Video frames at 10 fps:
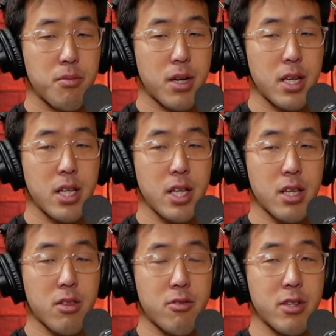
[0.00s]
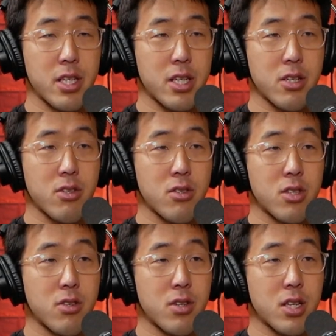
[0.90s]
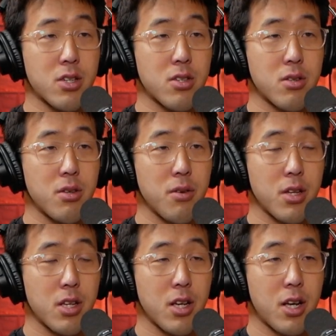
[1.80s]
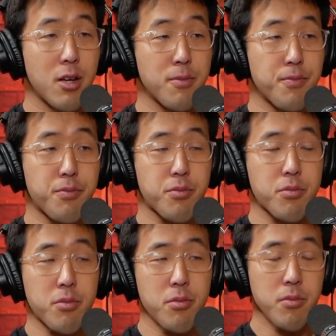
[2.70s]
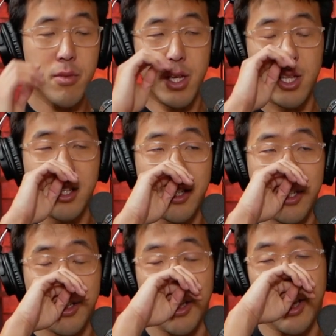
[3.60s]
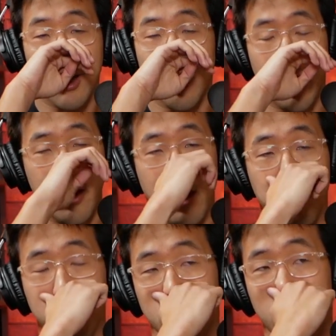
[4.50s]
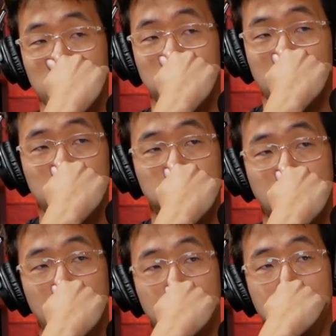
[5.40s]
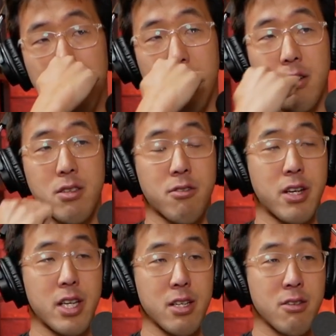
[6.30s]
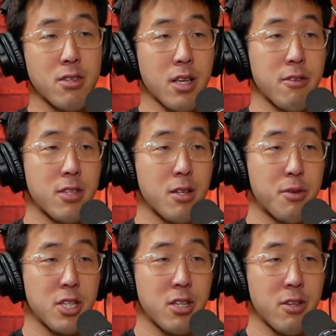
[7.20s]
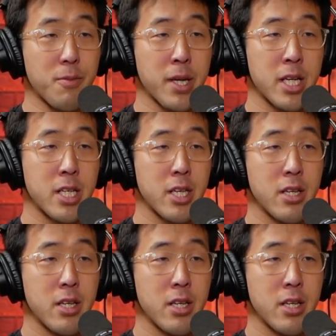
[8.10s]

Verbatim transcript: Probably before? like three years, two yeah. years. Um, I listened to like a lot of the episodes back to back. You know, mm-hmm. it was great. It's like a celebration of humanity.